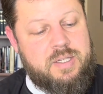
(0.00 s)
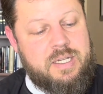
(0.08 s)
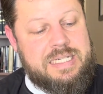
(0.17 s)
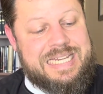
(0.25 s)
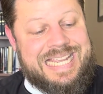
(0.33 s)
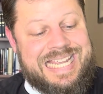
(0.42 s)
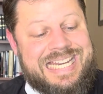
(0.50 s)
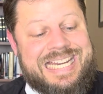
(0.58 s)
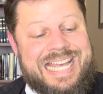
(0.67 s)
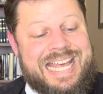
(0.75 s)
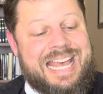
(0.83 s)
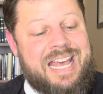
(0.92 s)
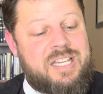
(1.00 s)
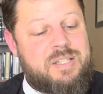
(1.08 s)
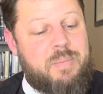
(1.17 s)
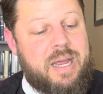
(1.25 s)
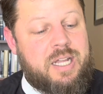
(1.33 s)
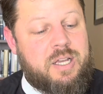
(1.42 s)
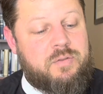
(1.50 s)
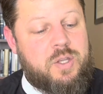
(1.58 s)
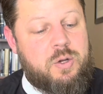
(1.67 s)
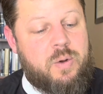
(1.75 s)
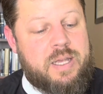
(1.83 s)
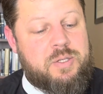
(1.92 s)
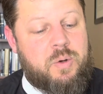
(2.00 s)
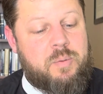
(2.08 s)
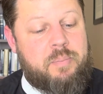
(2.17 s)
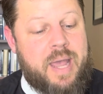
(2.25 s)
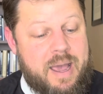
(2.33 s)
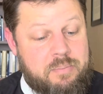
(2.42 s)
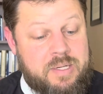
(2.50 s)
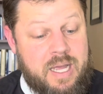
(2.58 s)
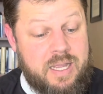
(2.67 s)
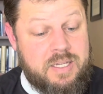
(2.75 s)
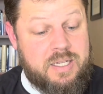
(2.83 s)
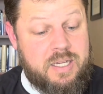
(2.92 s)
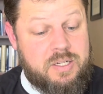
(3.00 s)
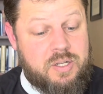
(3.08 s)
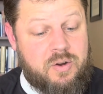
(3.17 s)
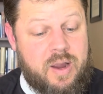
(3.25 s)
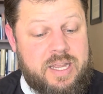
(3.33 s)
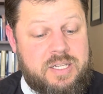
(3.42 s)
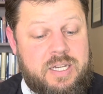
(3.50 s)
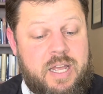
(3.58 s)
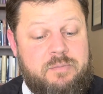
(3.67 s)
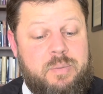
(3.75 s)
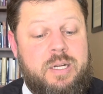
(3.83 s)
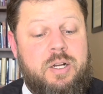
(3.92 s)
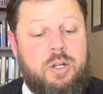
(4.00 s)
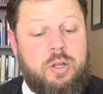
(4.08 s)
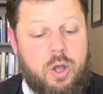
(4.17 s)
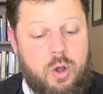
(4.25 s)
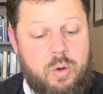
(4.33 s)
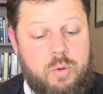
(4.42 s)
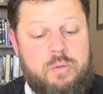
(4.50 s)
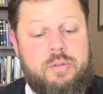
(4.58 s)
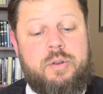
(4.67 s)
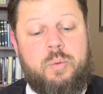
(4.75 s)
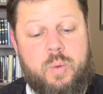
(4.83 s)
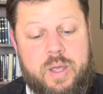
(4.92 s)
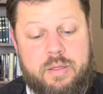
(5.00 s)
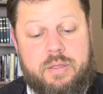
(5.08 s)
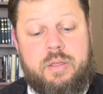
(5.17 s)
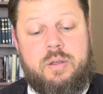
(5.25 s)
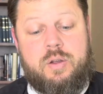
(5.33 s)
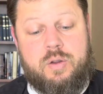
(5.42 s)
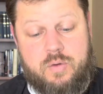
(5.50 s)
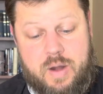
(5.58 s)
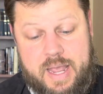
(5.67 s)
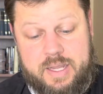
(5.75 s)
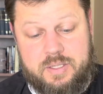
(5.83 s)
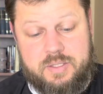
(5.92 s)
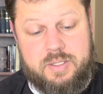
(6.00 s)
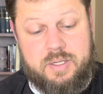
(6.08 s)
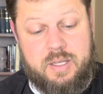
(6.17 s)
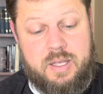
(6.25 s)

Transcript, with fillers: Indeed, as many of you as were baptized into Christ have been clothed with Christ.